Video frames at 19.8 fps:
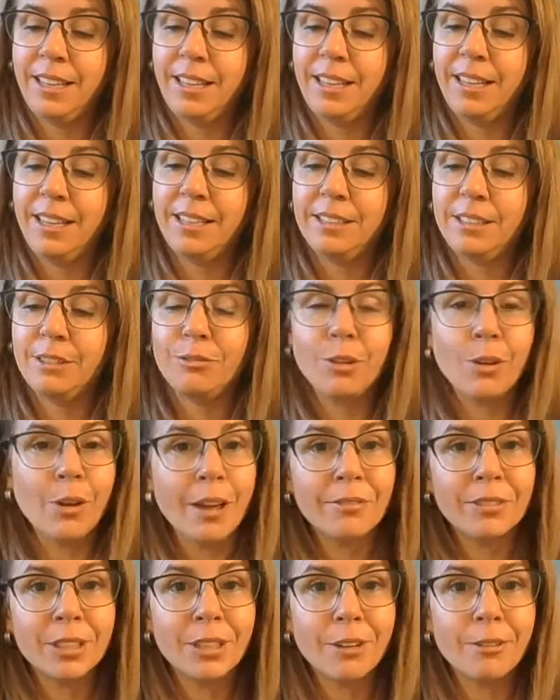And if you
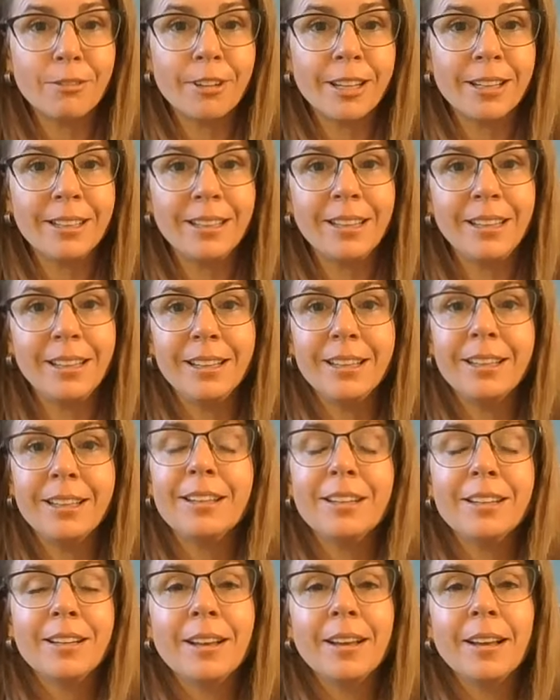haven't already,
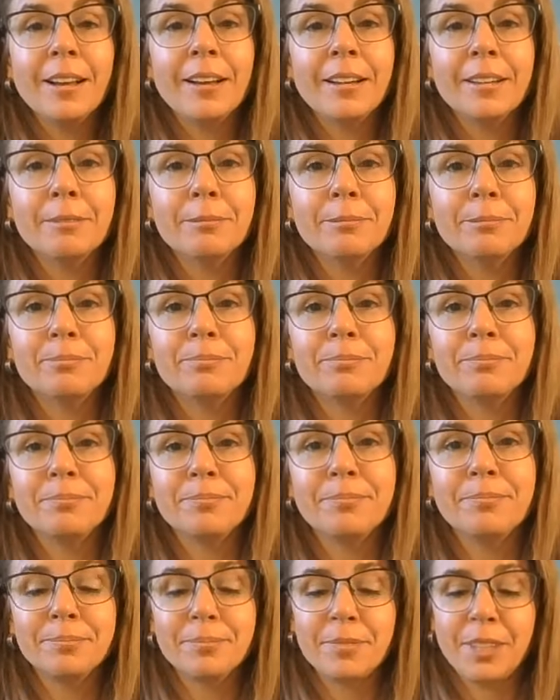um,
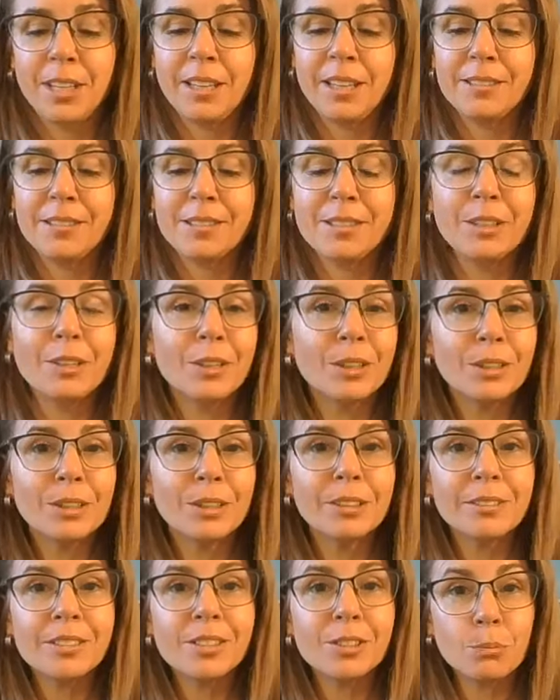
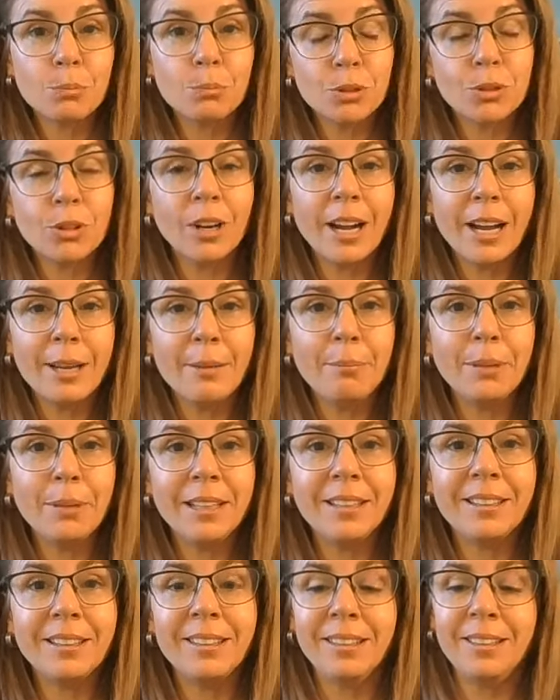consider
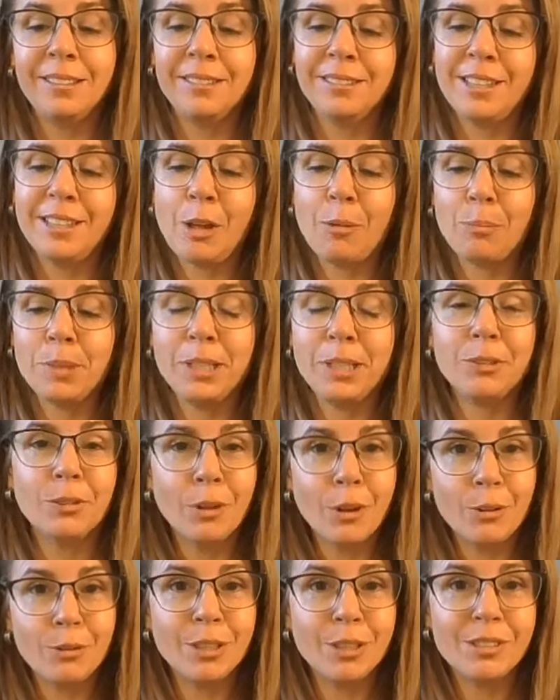subscribing. Help me
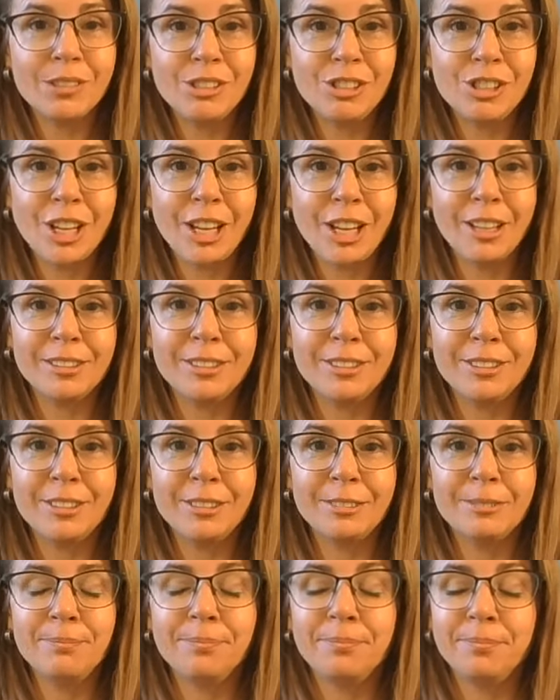grow this
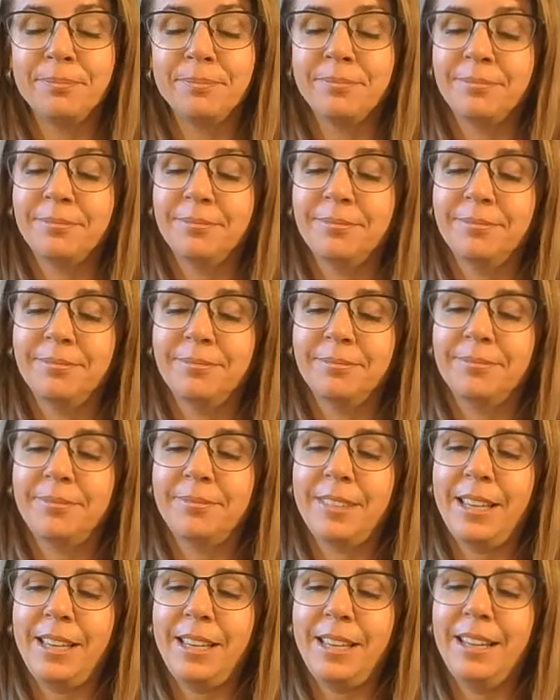channel.
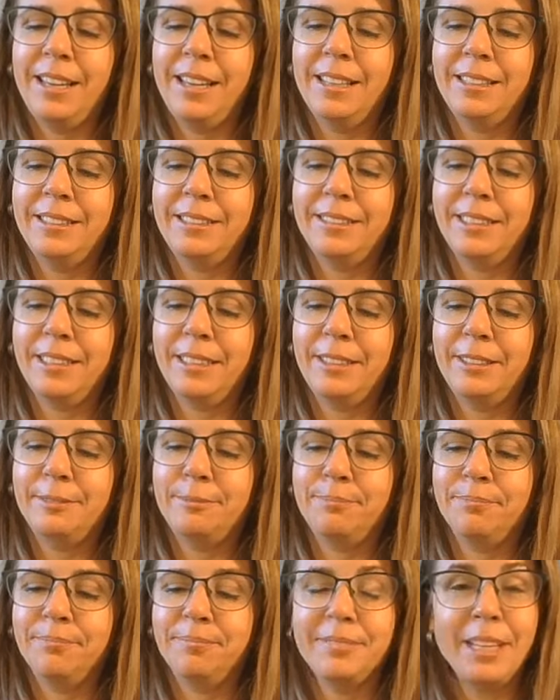And
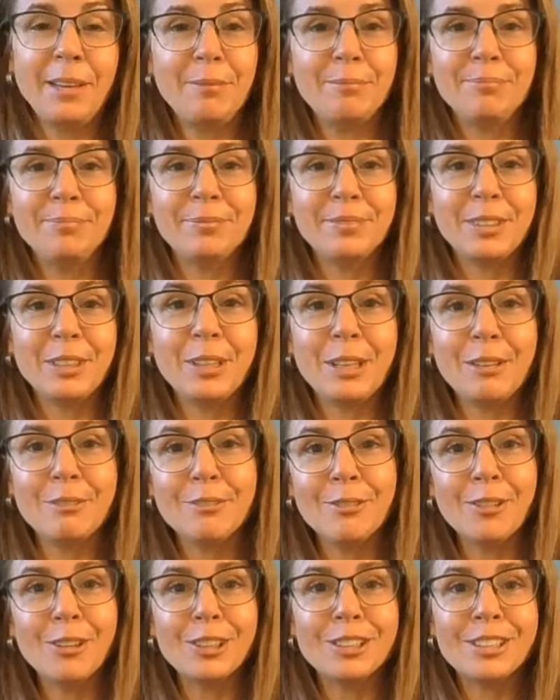um, yeah,
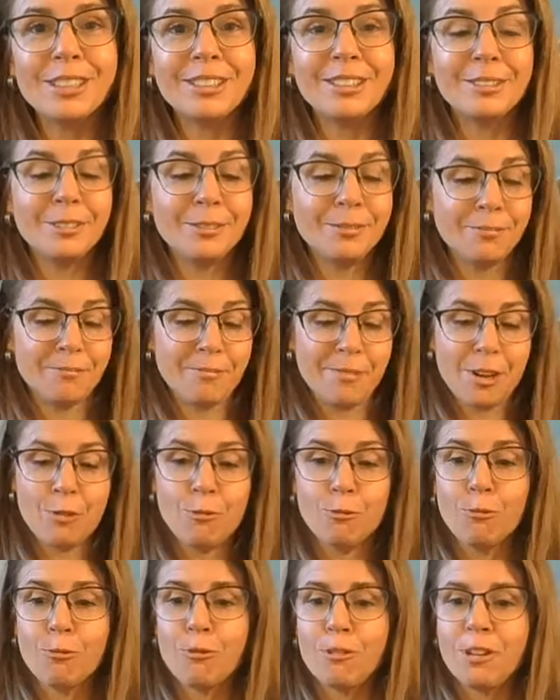looking forward to
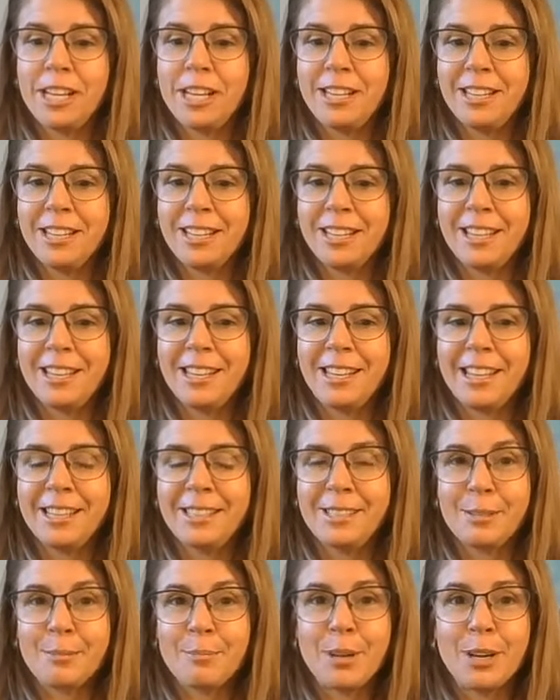reading
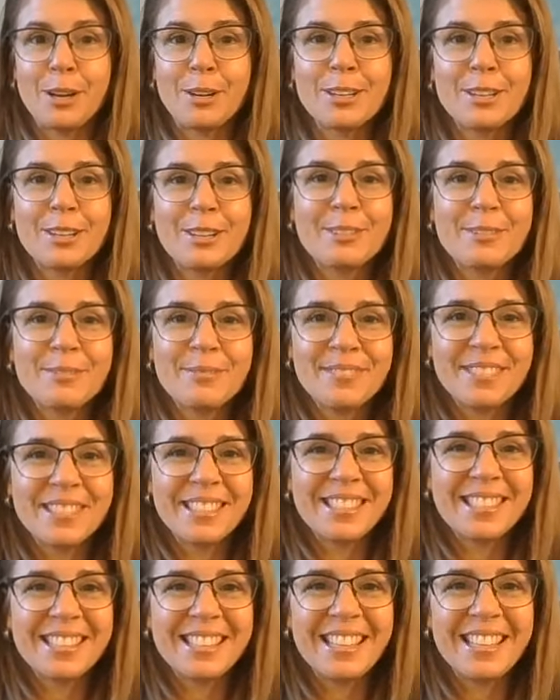again tomorrow.
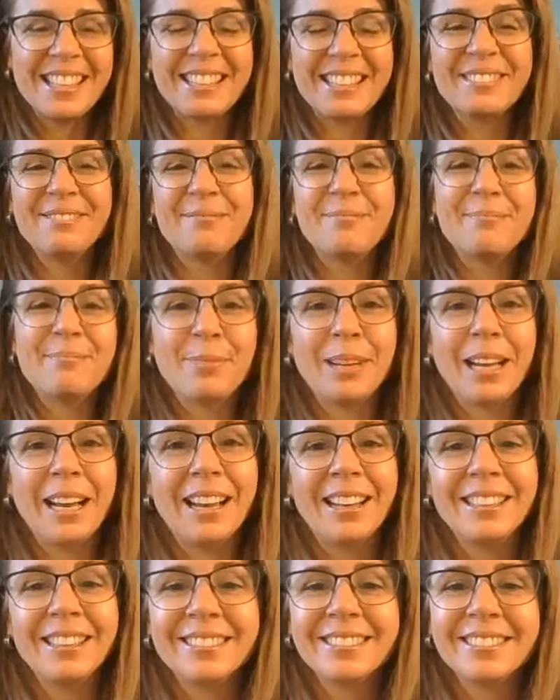See ya.
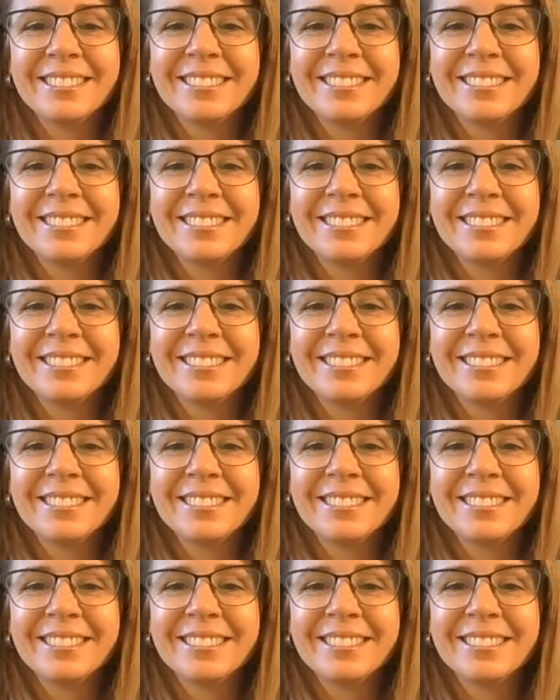Bye.